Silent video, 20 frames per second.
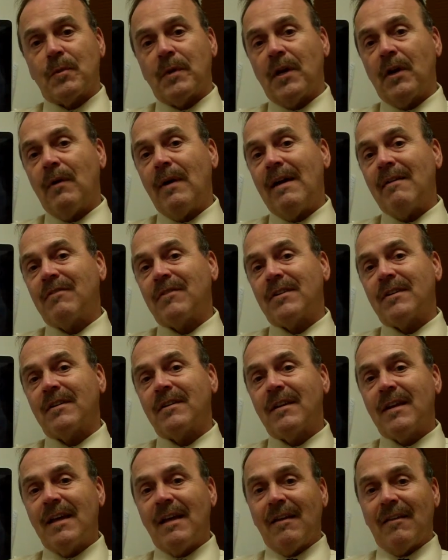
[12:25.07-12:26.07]
We don't have to
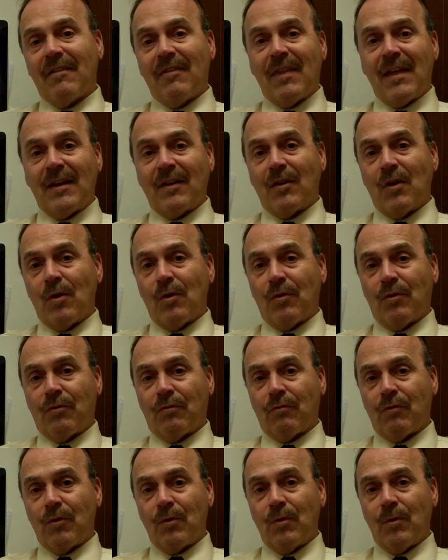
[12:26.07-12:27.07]
then go
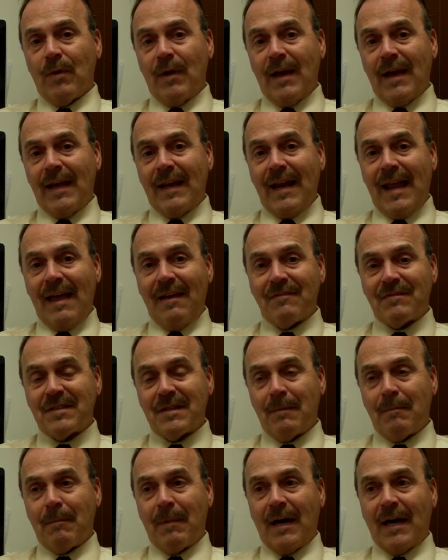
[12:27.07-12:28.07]
through and have
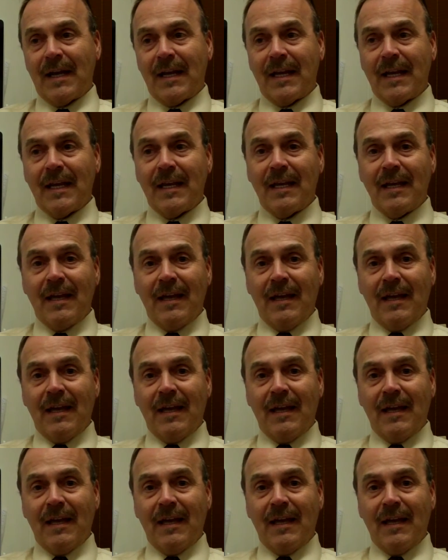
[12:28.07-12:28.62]
somebody